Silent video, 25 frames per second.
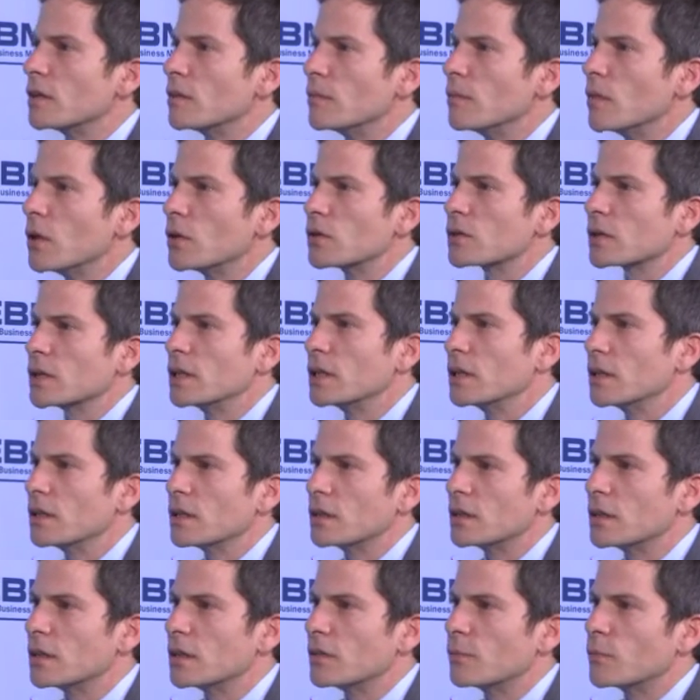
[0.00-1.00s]
mostly?
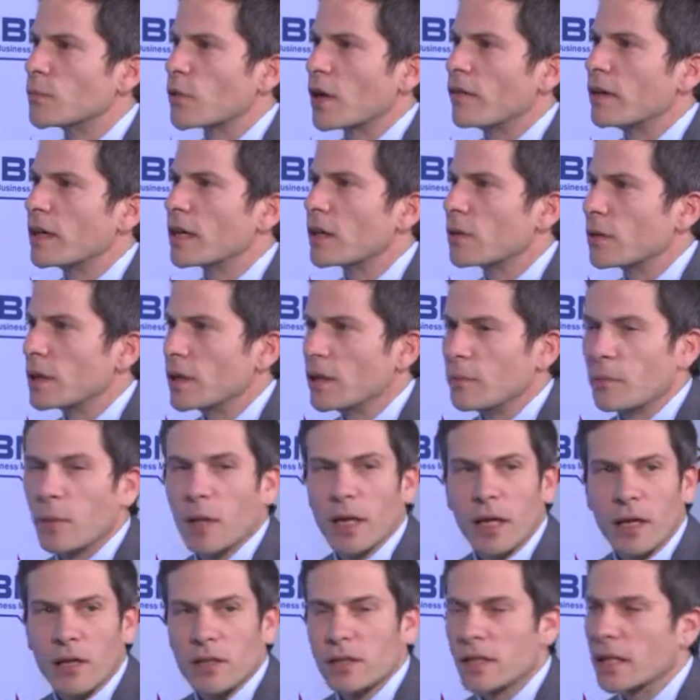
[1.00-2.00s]
Private equity
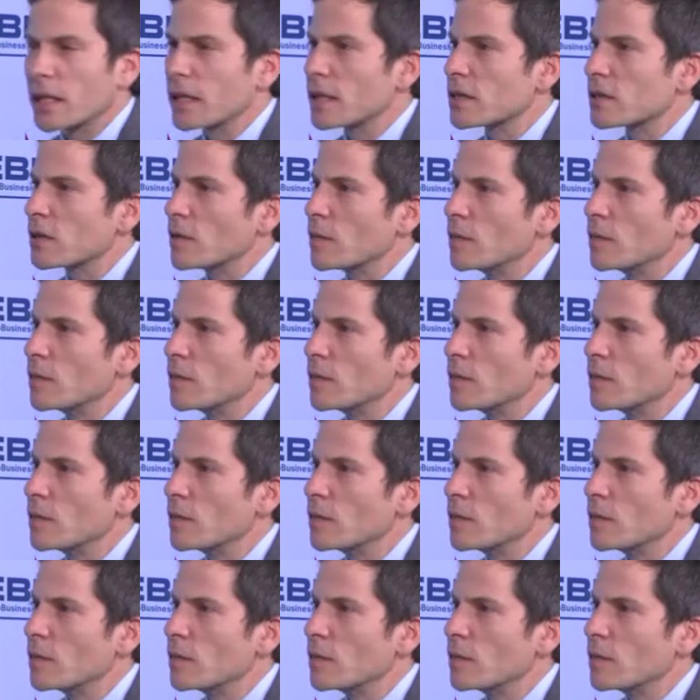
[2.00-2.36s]
players, I guess?